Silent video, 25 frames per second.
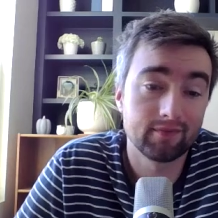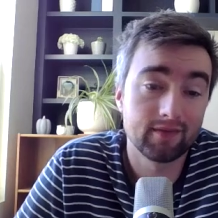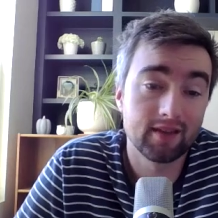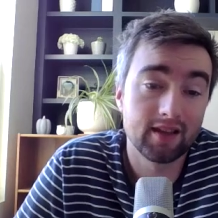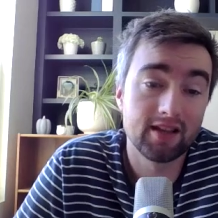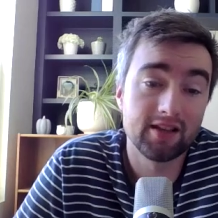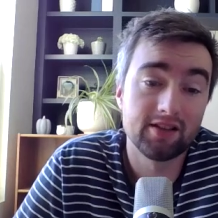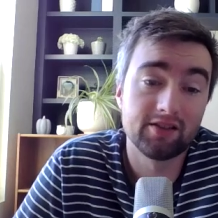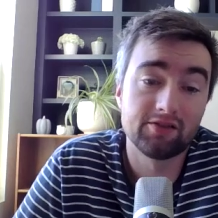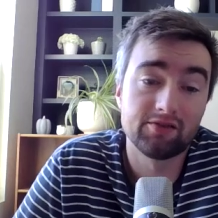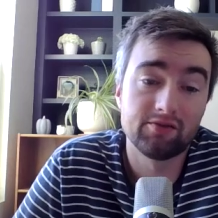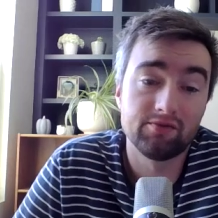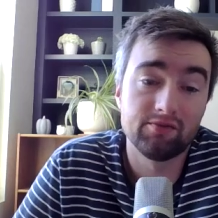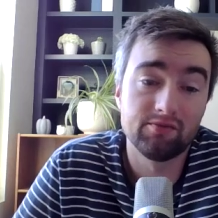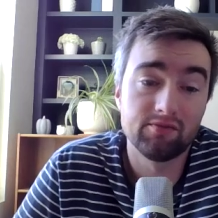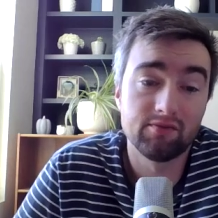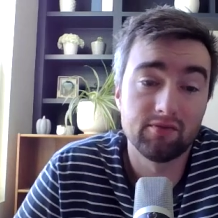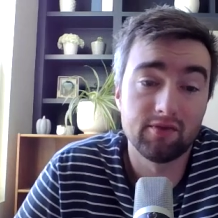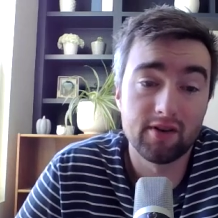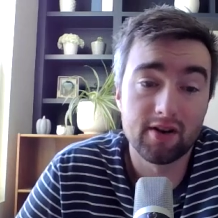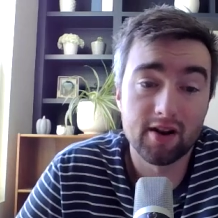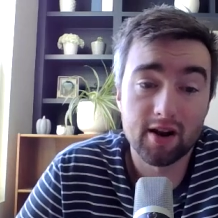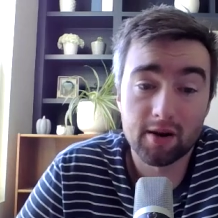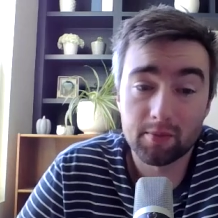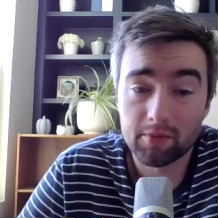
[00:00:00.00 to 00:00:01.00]
His
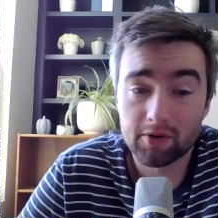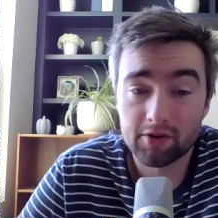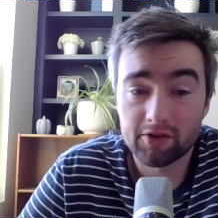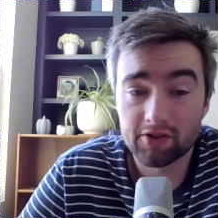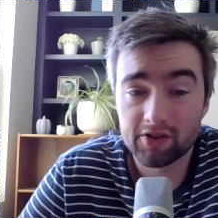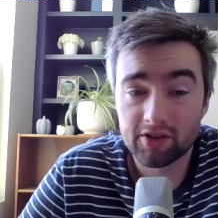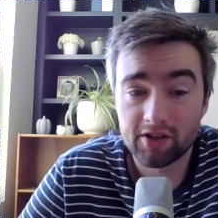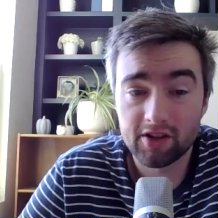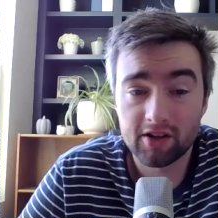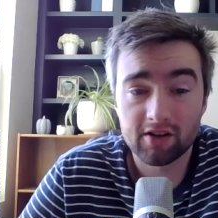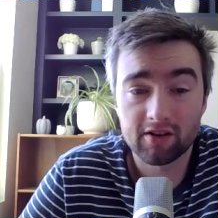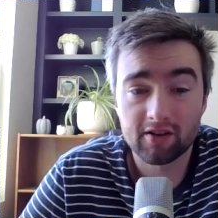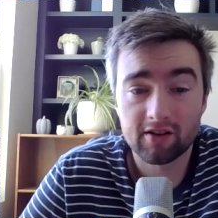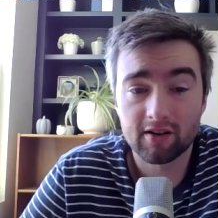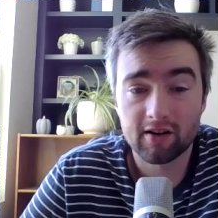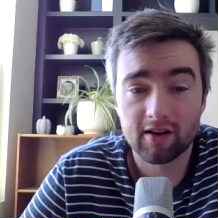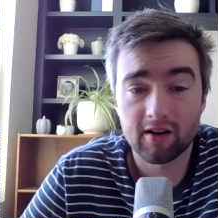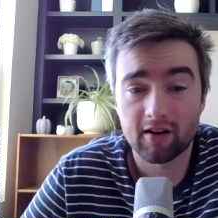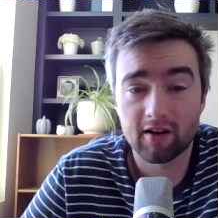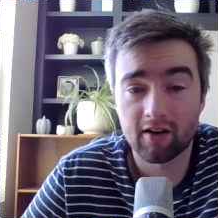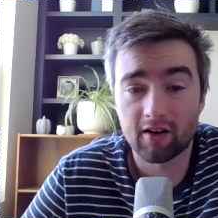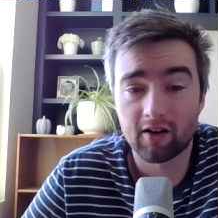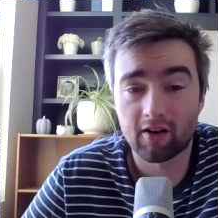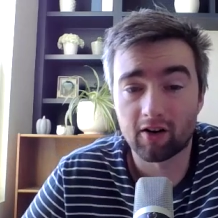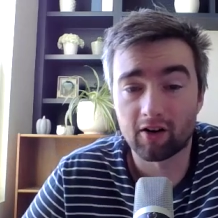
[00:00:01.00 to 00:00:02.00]
numbers
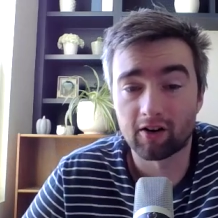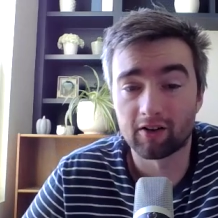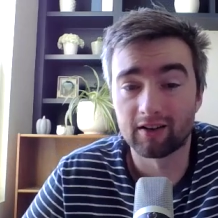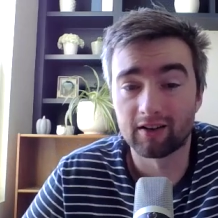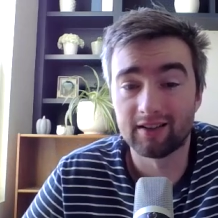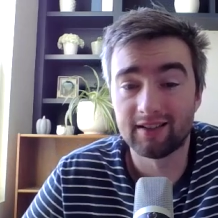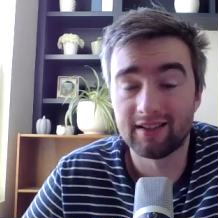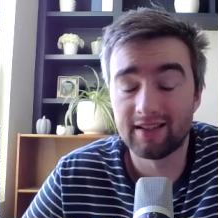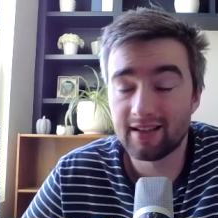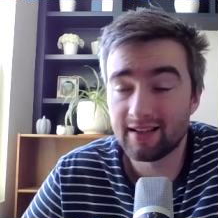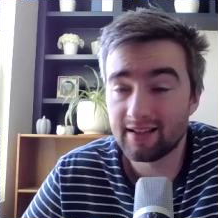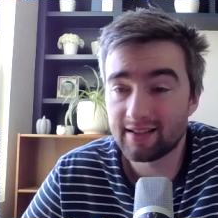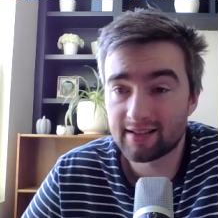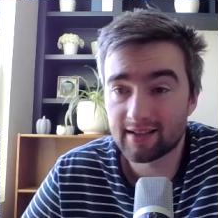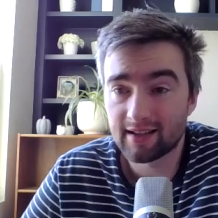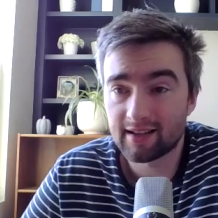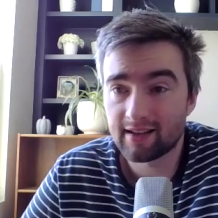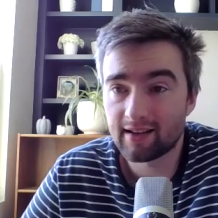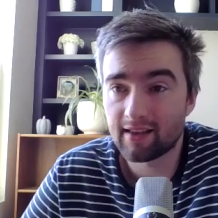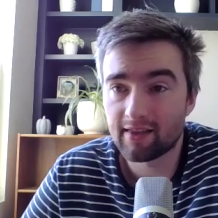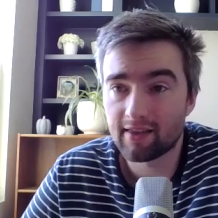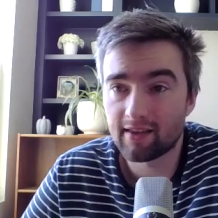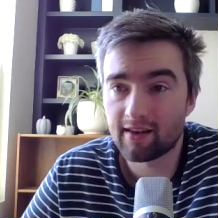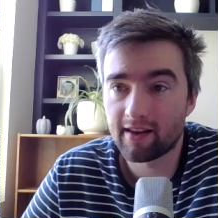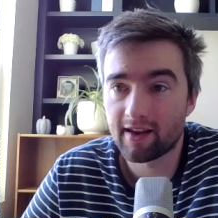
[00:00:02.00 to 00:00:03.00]
here are decent
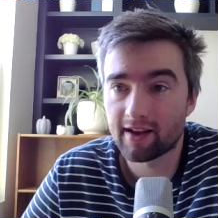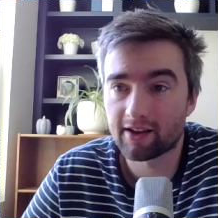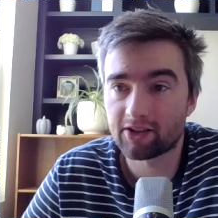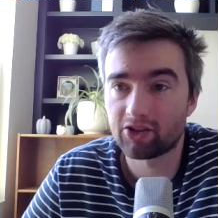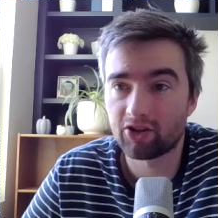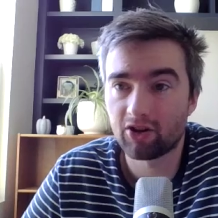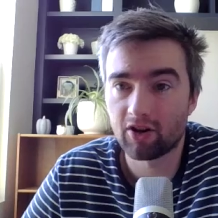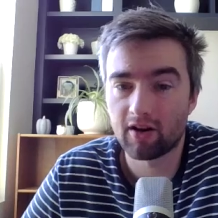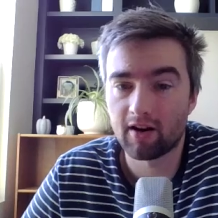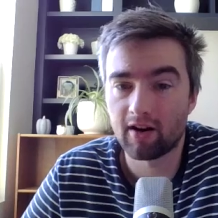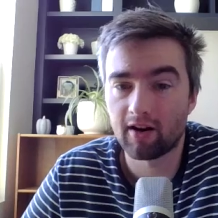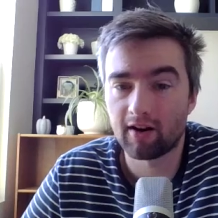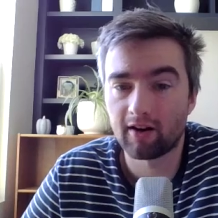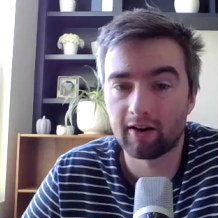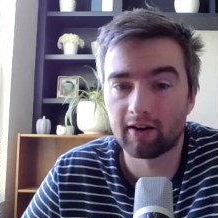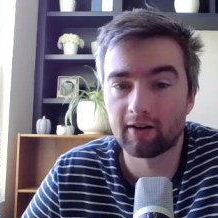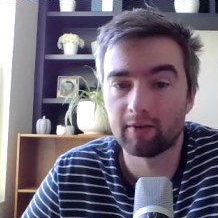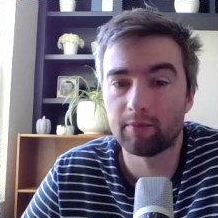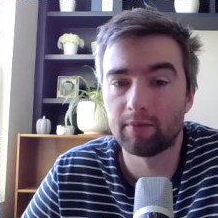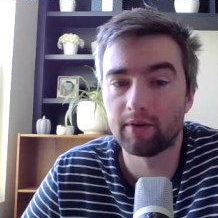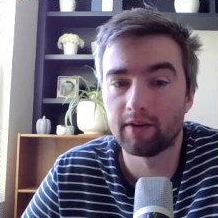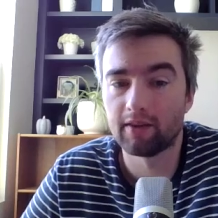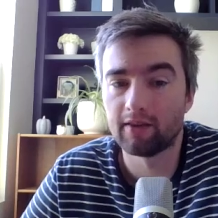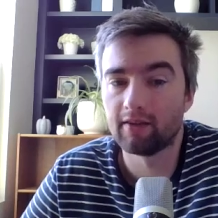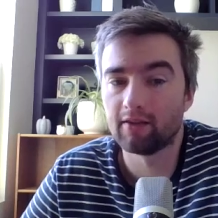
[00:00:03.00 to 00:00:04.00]
in the next gen era,
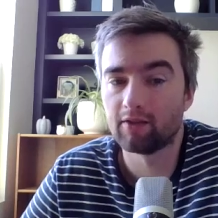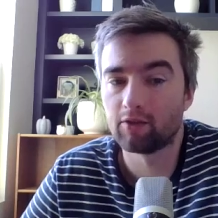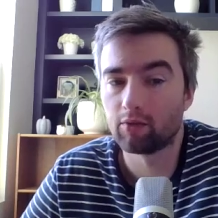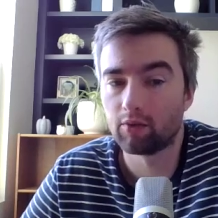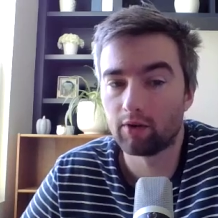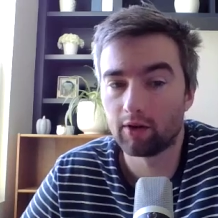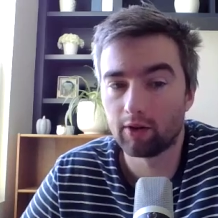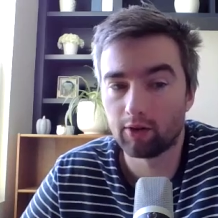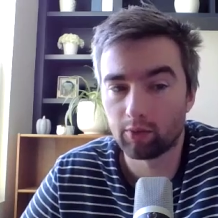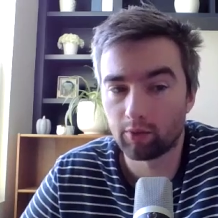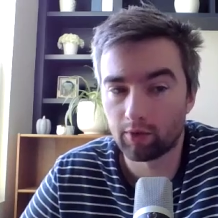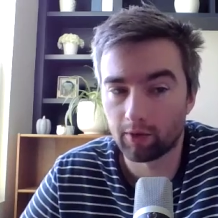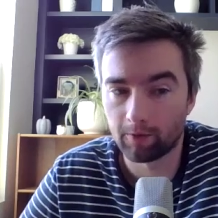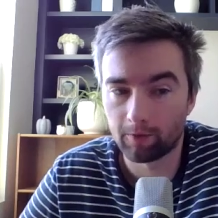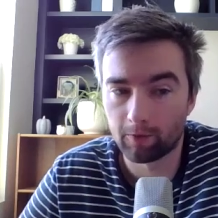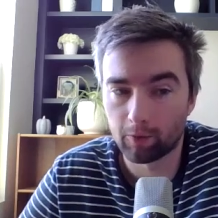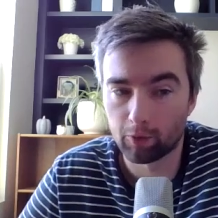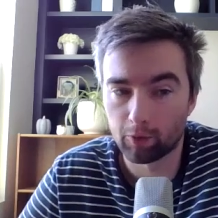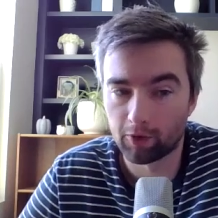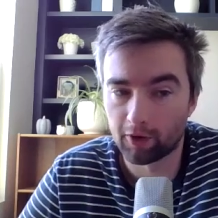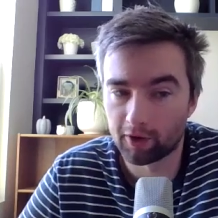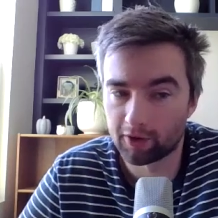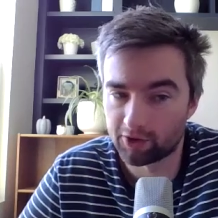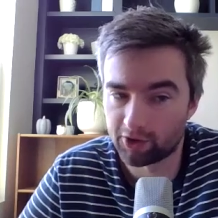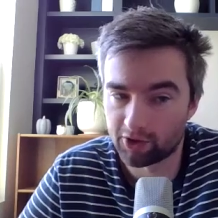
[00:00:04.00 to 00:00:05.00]
but
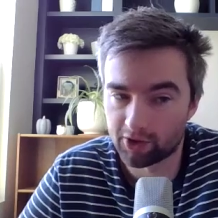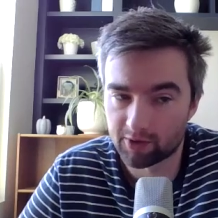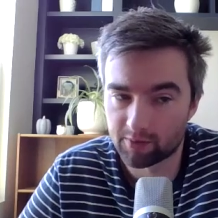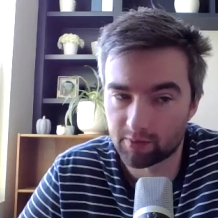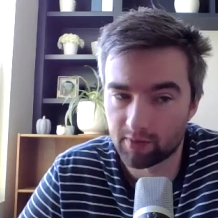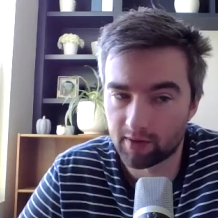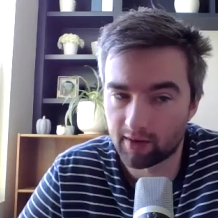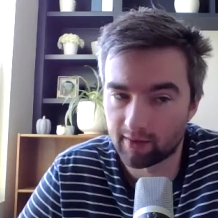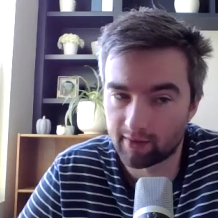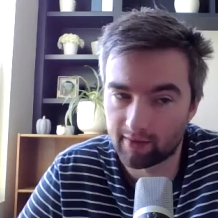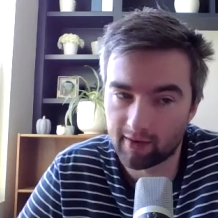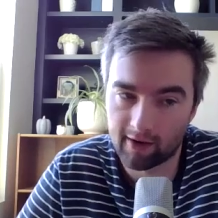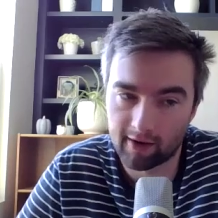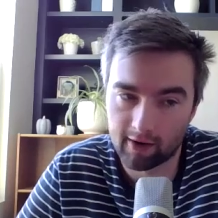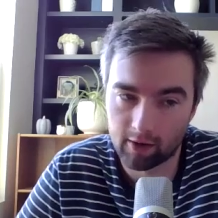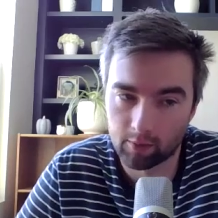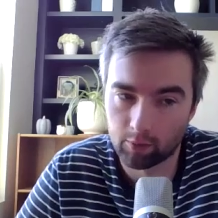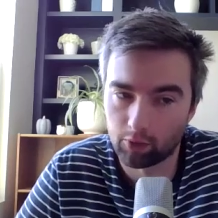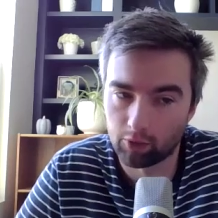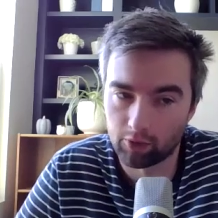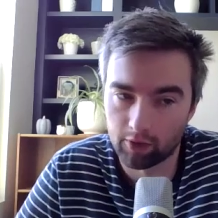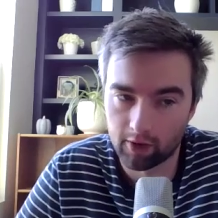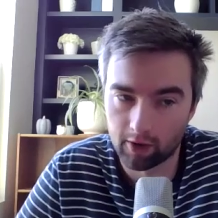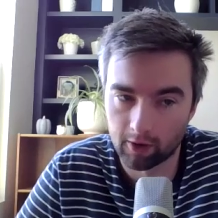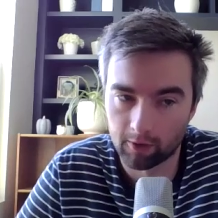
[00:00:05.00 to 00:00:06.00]
2024 has just been a
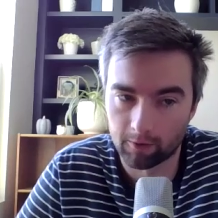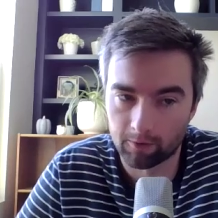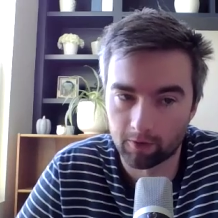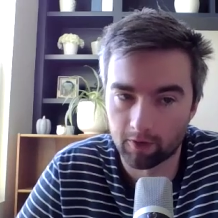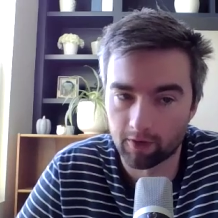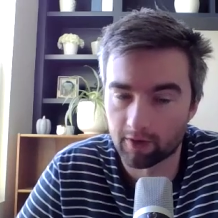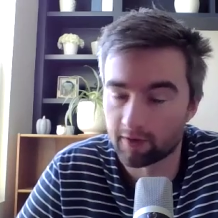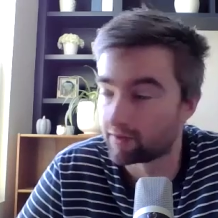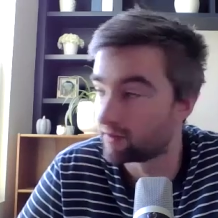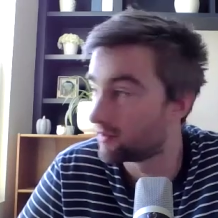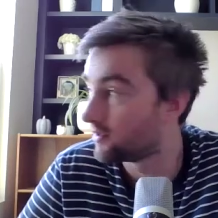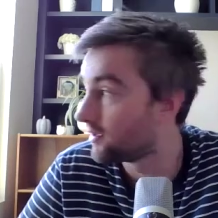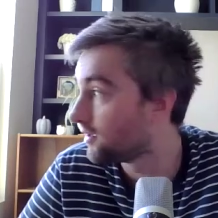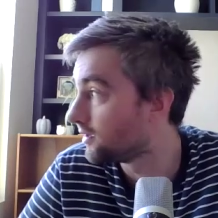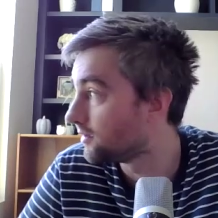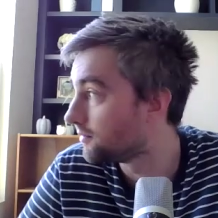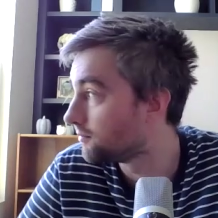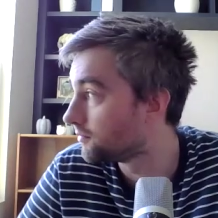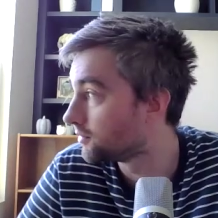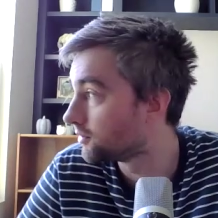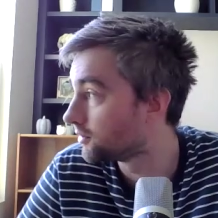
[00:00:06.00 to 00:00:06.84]
terrible year for this team.